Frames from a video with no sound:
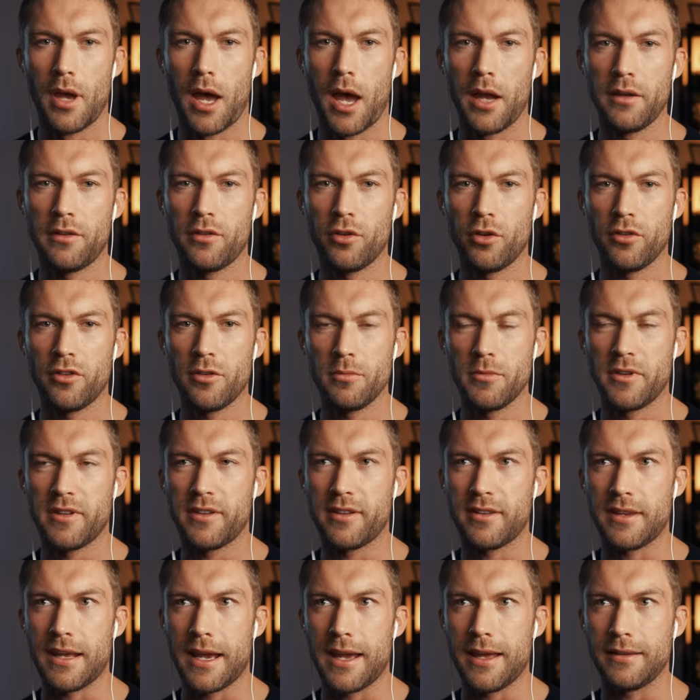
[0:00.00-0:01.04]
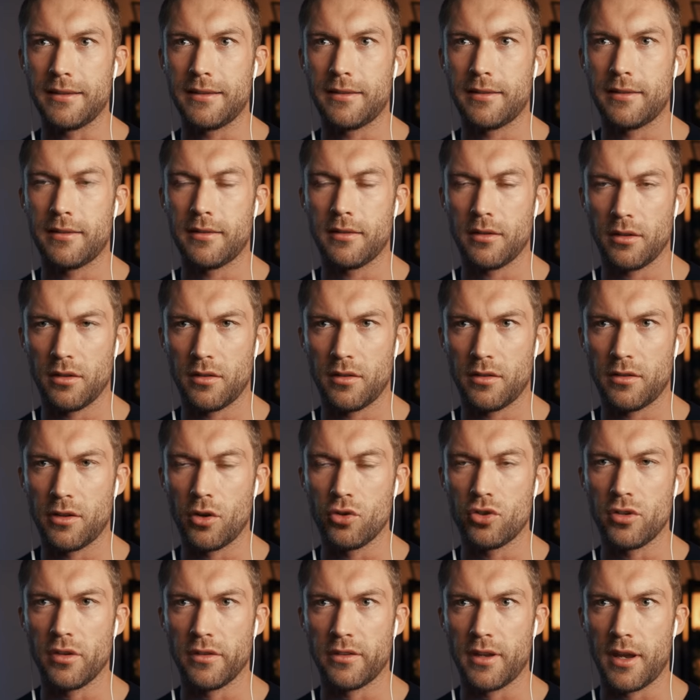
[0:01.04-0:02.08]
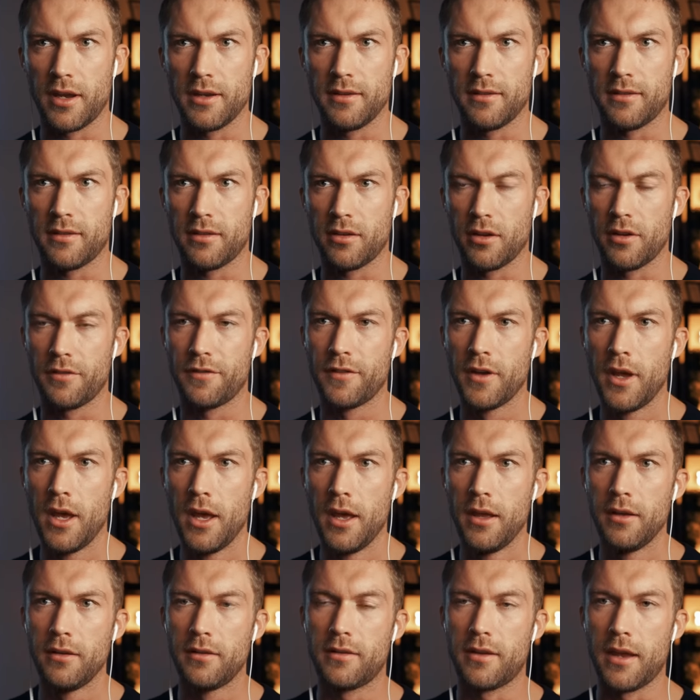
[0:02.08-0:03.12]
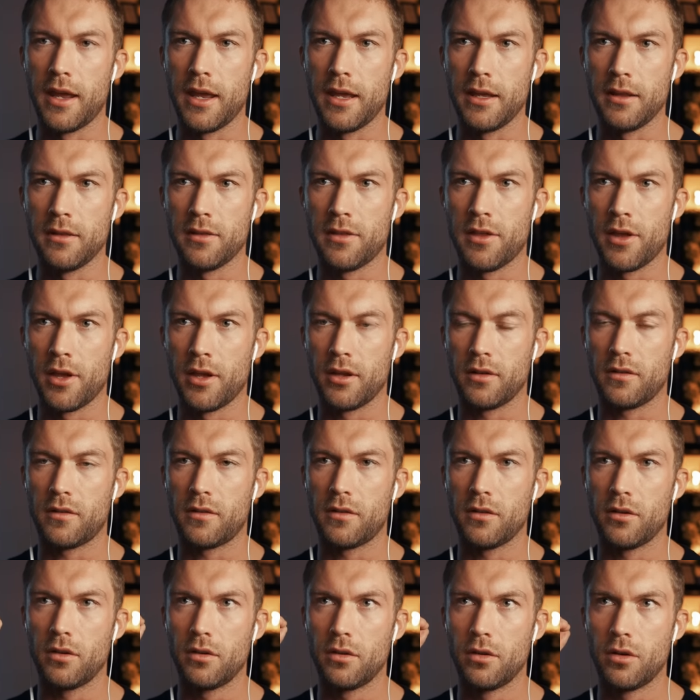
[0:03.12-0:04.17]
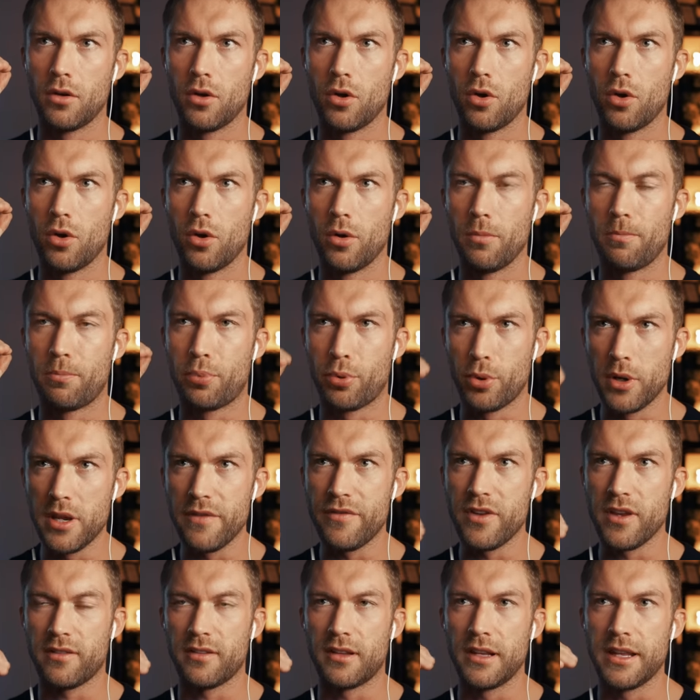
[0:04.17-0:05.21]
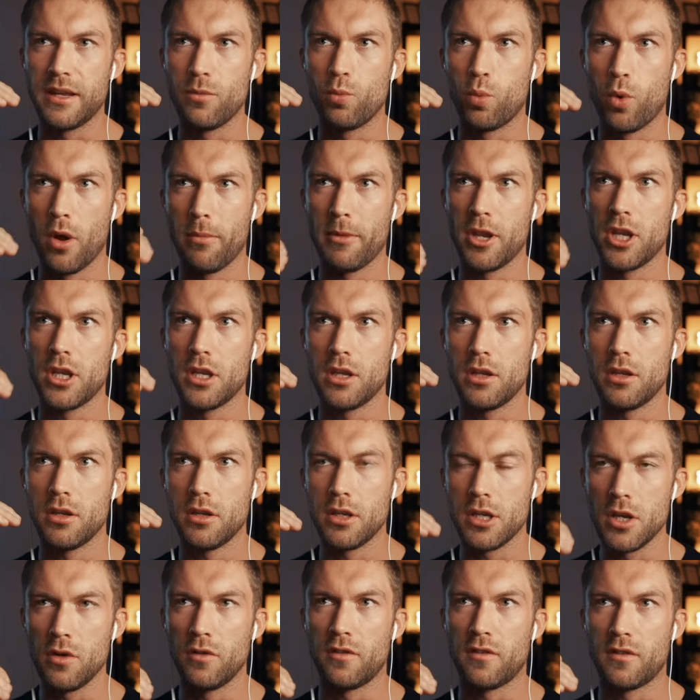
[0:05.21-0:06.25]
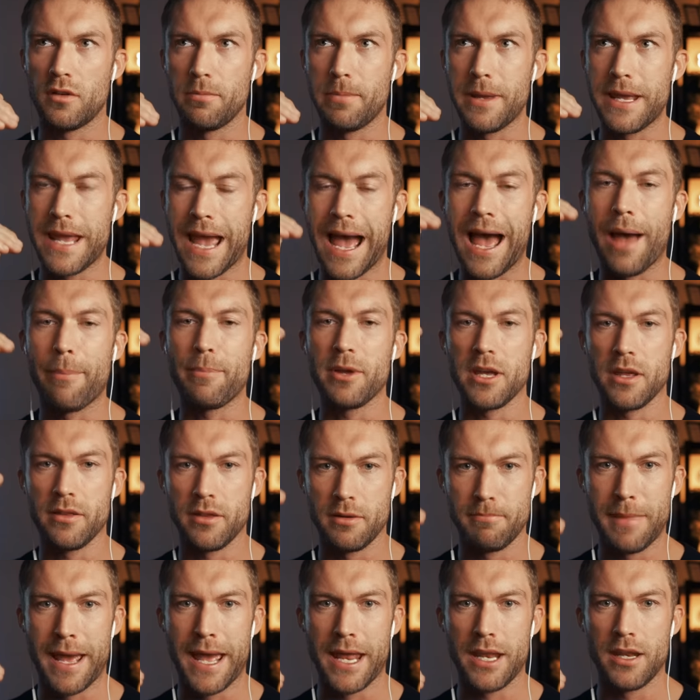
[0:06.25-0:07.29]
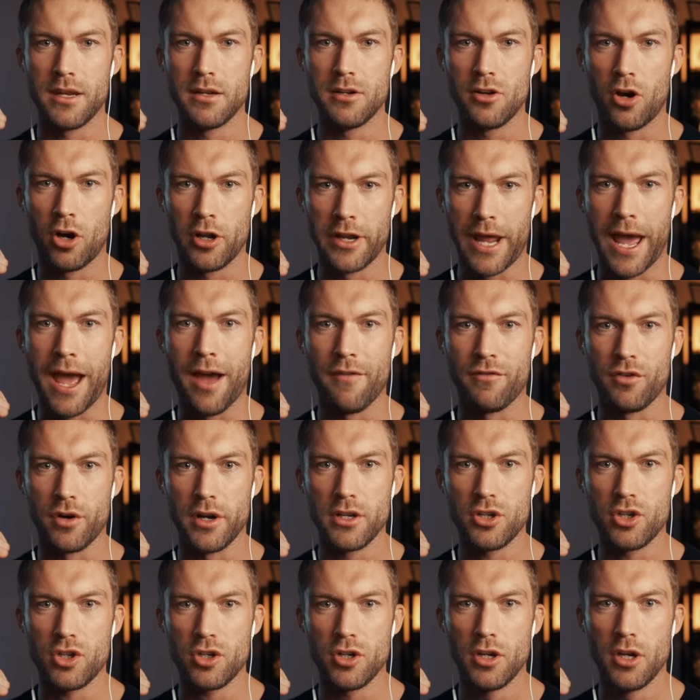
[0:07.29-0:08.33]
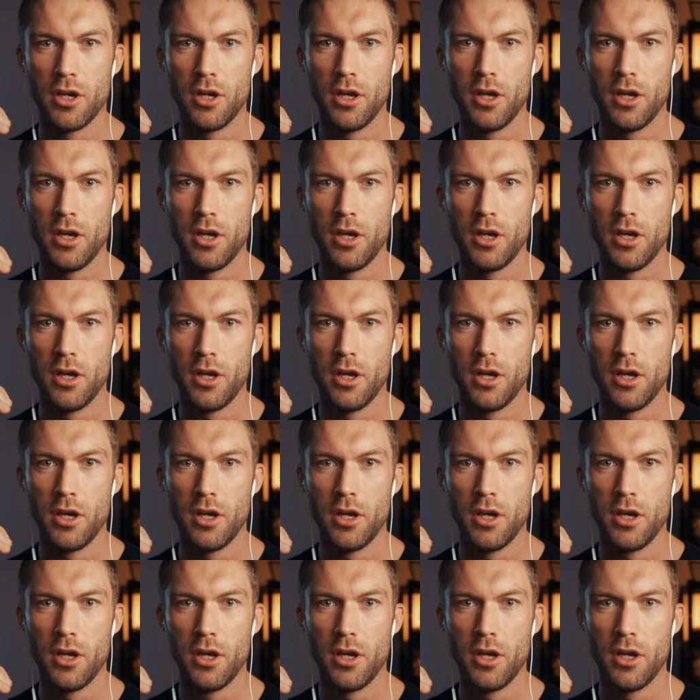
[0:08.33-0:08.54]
I saw some stats, social science stuff, saying that previously women used to be happier than men on average.